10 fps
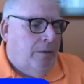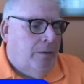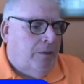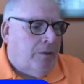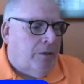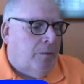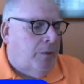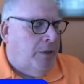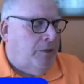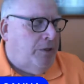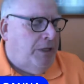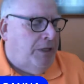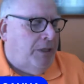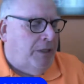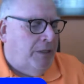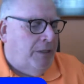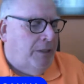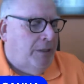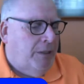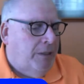Started with a T.
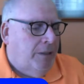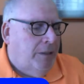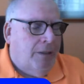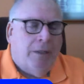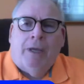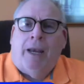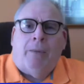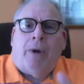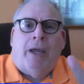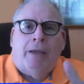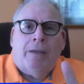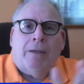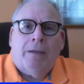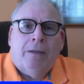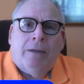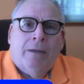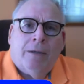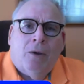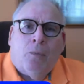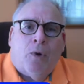Anyway,
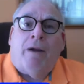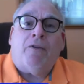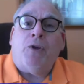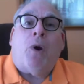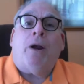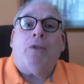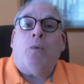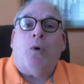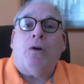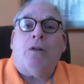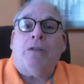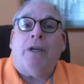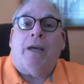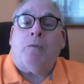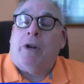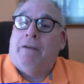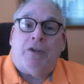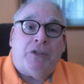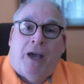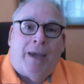wherever you are in the world and whatever
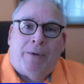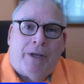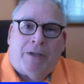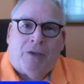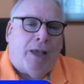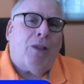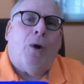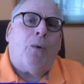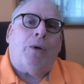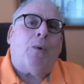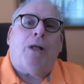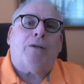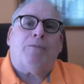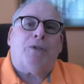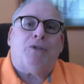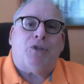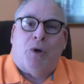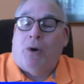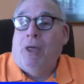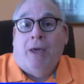time it is, hello and welcome to the
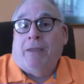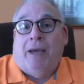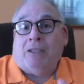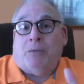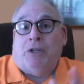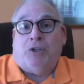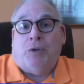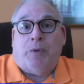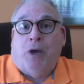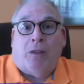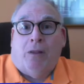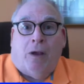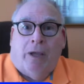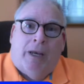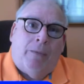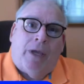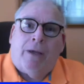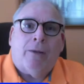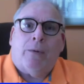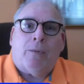show. That's what it should be all along anyway.
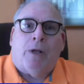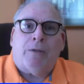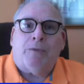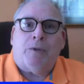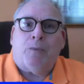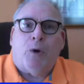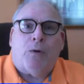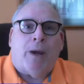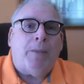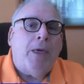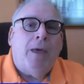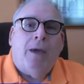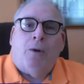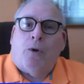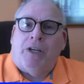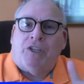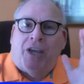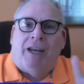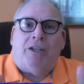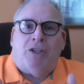Hello and welcome to the program. We're
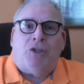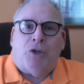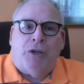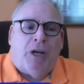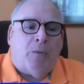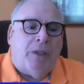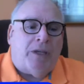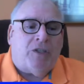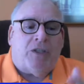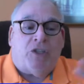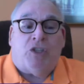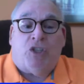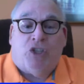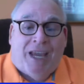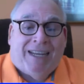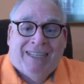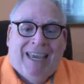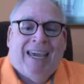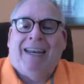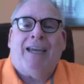excited that you're here with us. This is CHAT
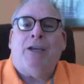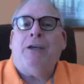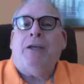CANNA.